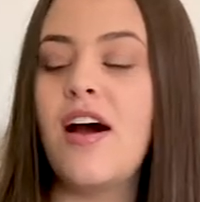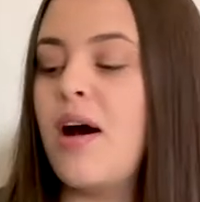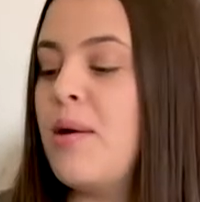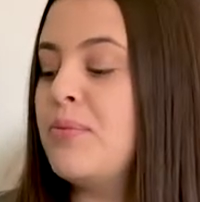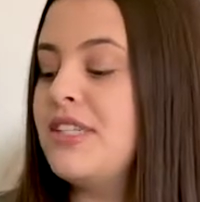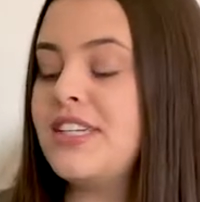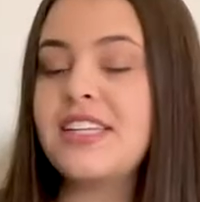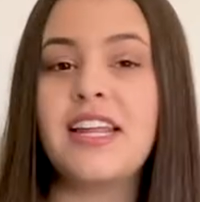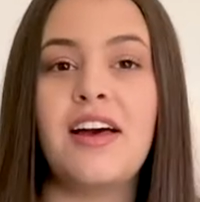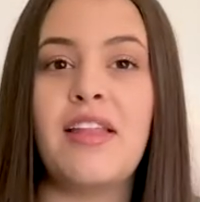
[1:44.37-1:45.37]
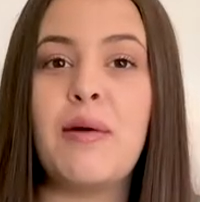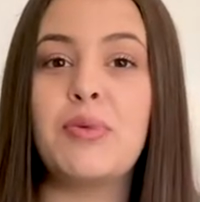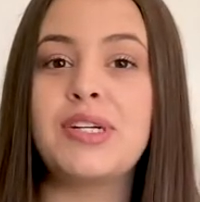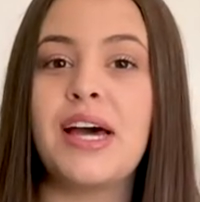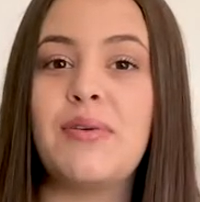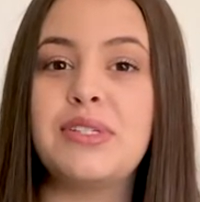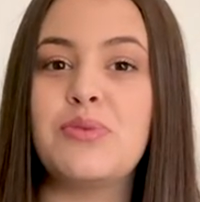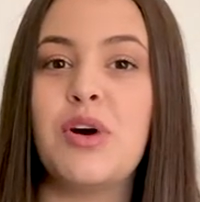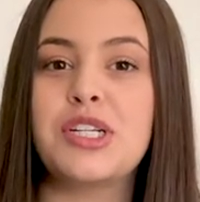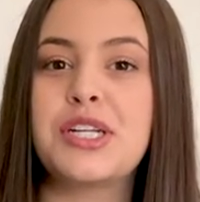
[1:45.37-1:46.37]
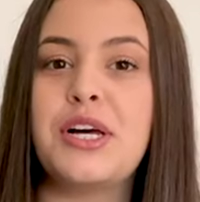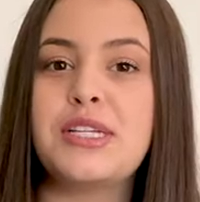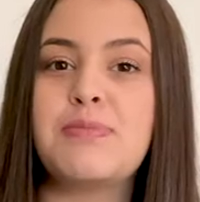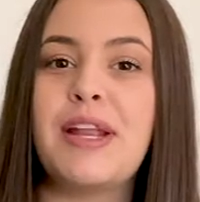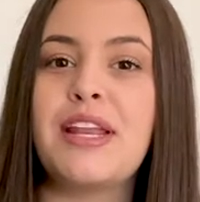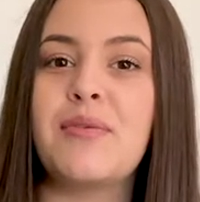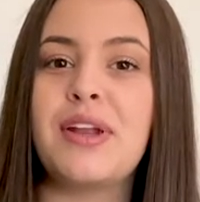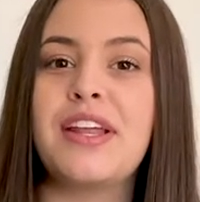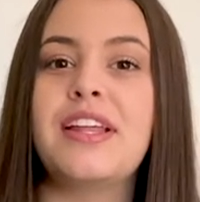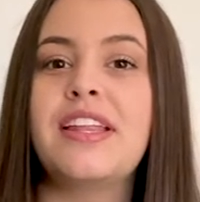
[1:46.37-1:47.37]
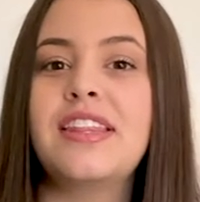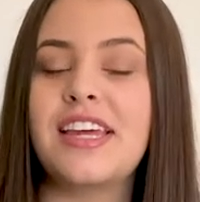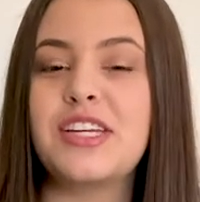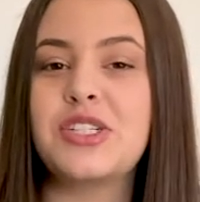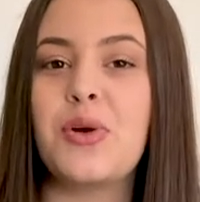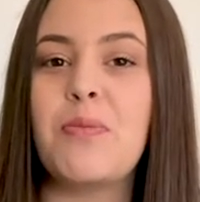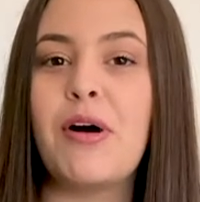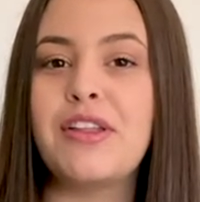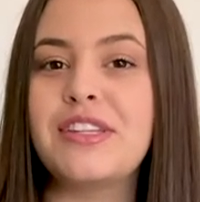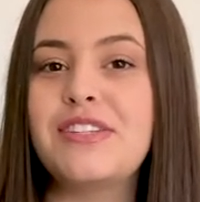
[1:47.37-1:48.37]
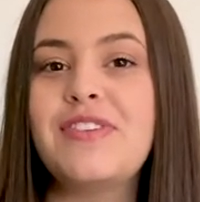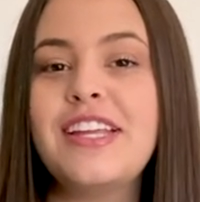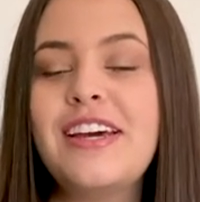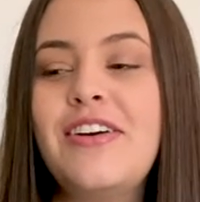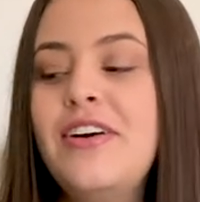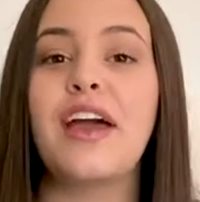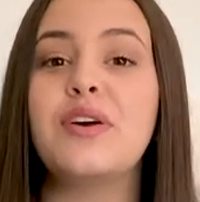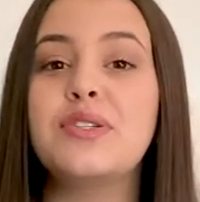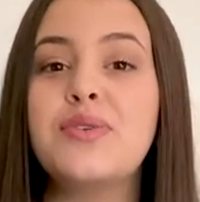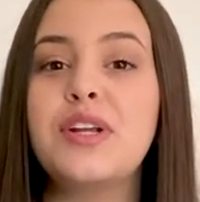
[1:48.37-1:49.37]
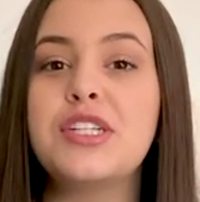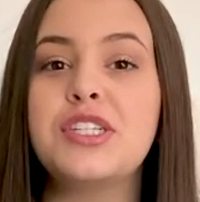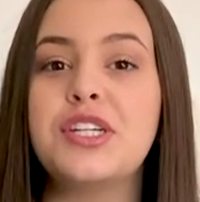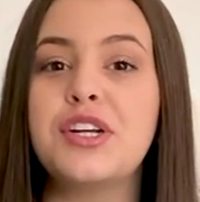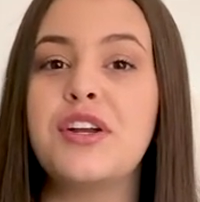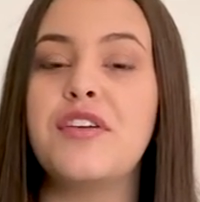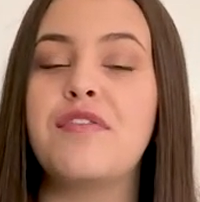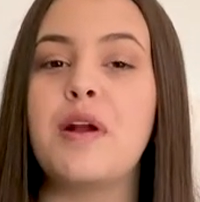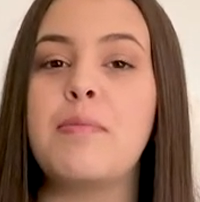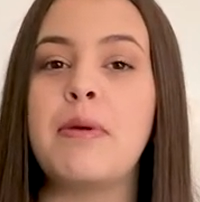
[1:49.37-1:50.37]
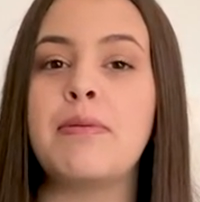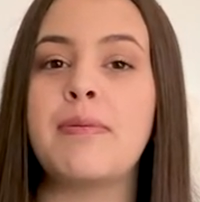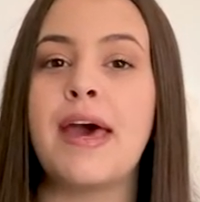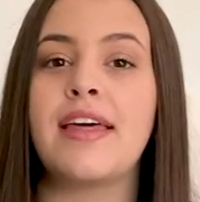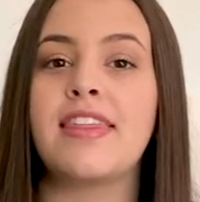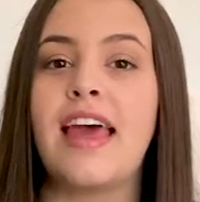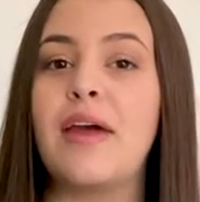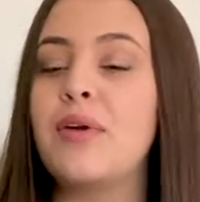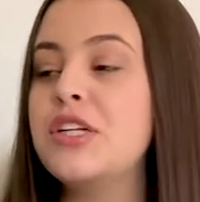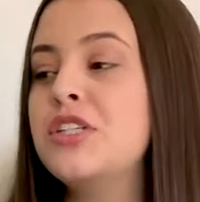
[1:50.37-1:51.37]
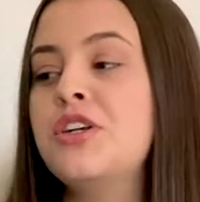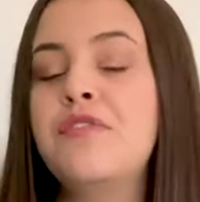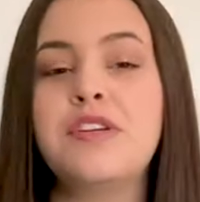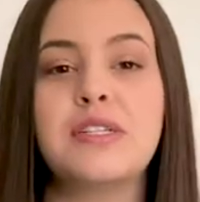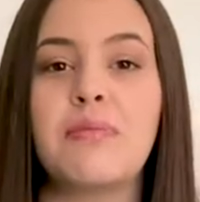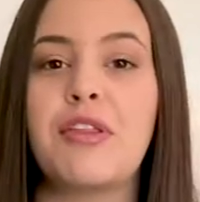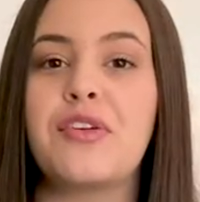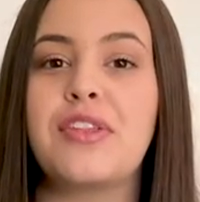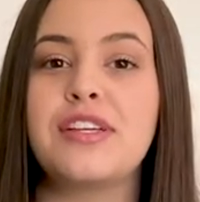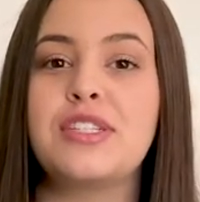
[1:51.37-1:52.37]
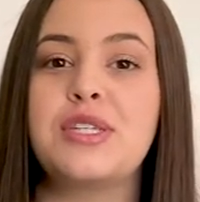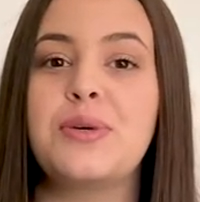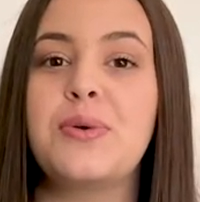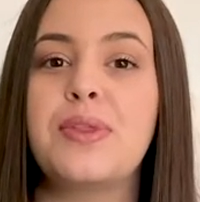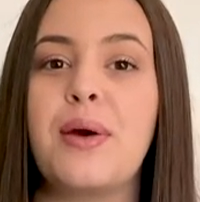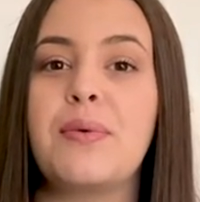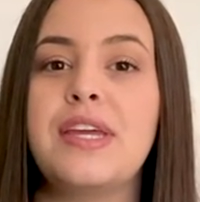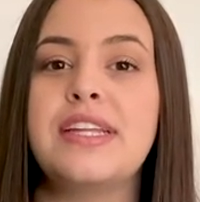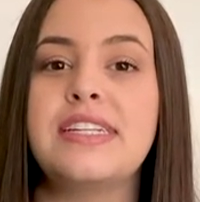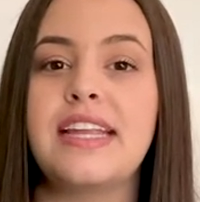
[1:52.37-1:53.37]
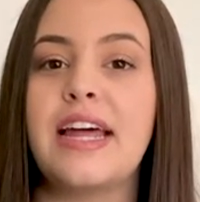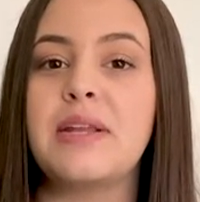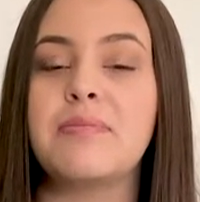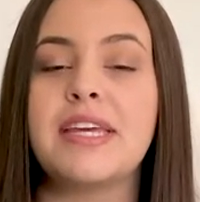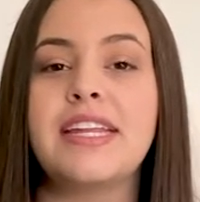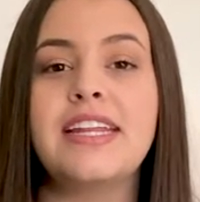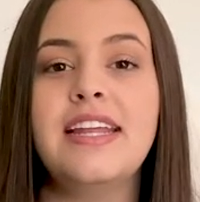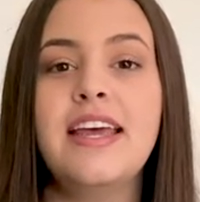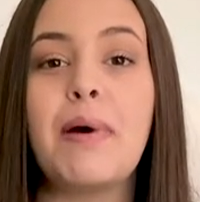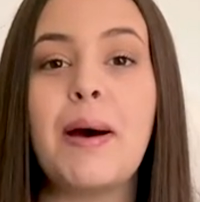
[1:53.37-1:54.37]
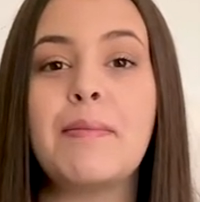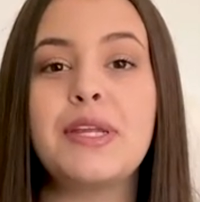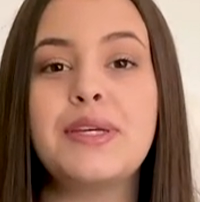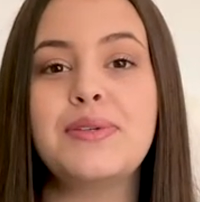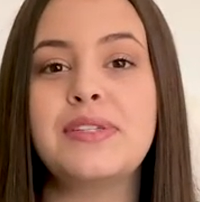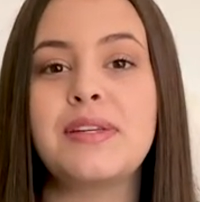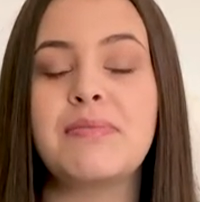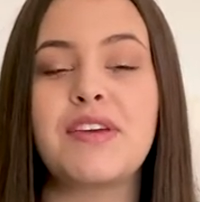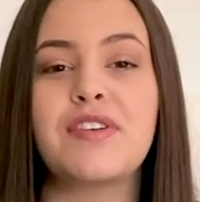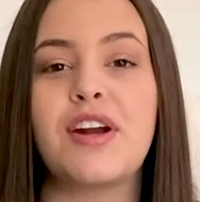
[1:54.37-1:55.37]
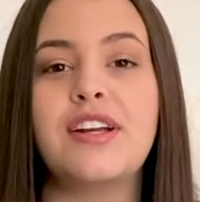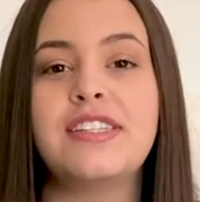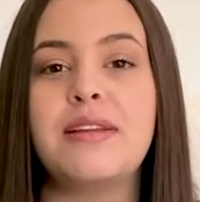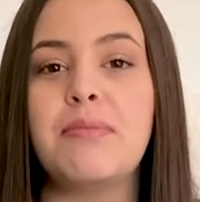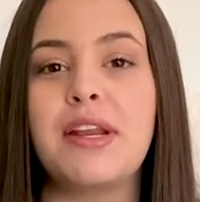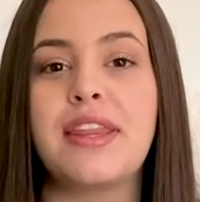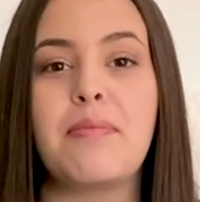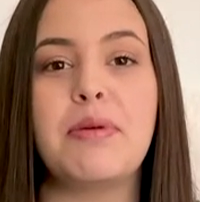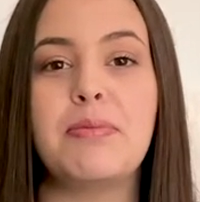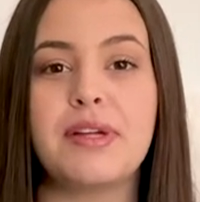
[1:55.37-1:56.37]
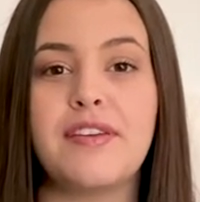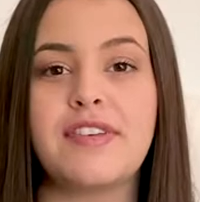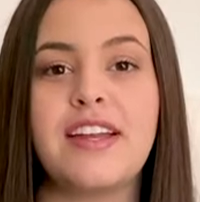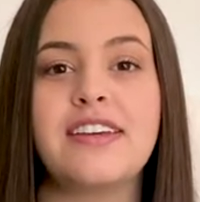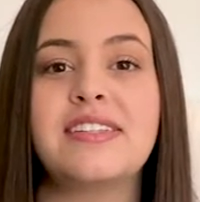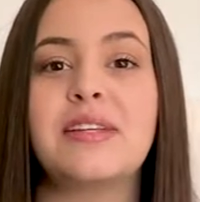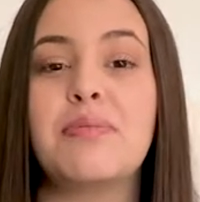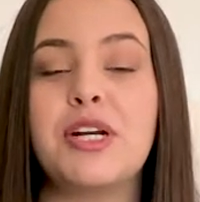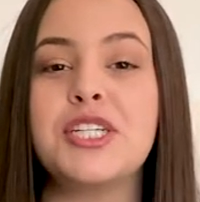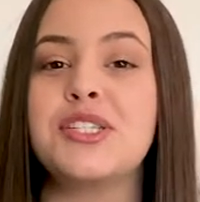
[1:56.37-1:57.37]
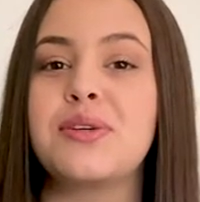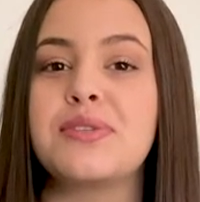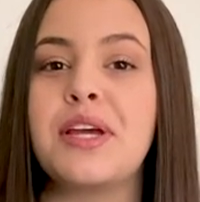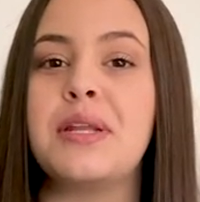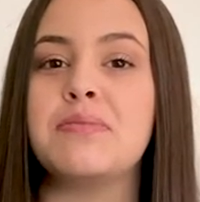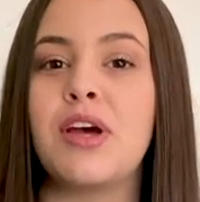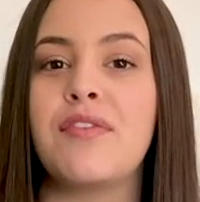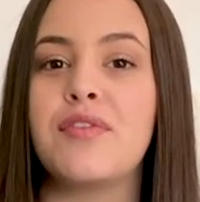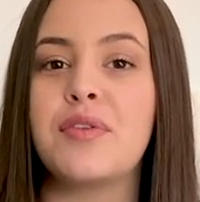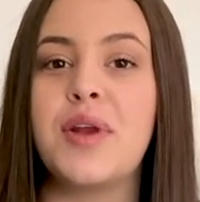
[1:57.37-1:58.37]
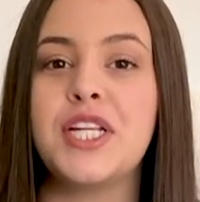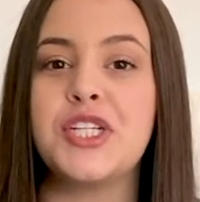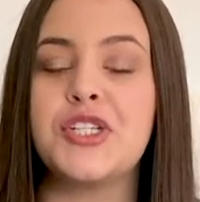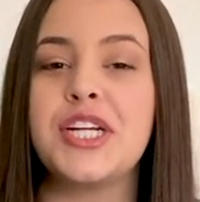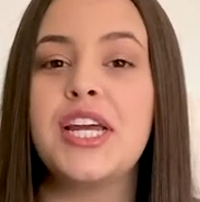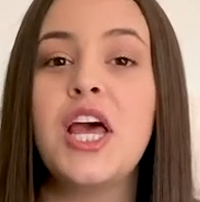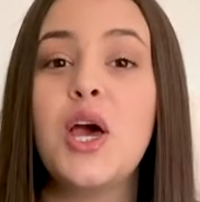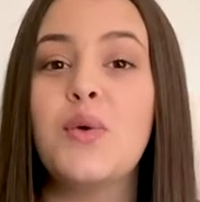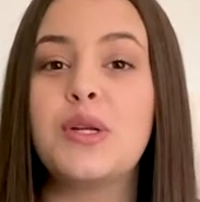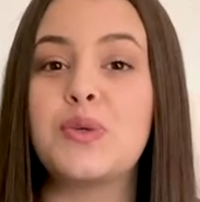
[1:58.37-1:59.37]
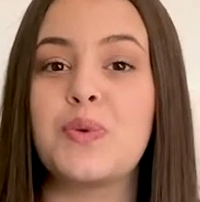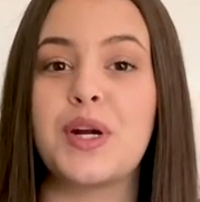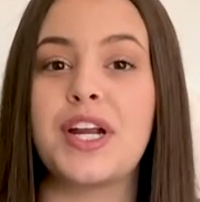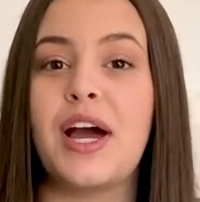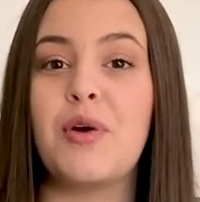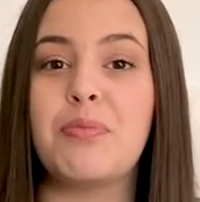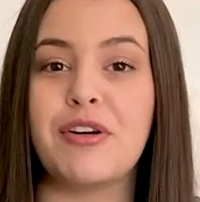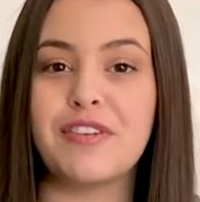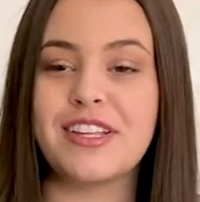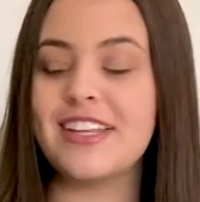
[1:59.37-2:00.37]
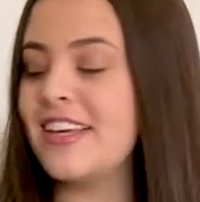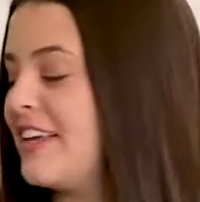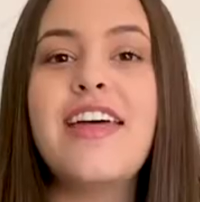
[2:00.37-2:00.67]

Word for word: Um, we did get a lot more towels and washcloths, but I didn't want to like show them all in this video. I also registered for a baby bath. I registered for some other things too that we didn't end up getting, but I'm going to use some gift cards and money that people gifted us to purchase those items off of the registry, which will work out perfectly.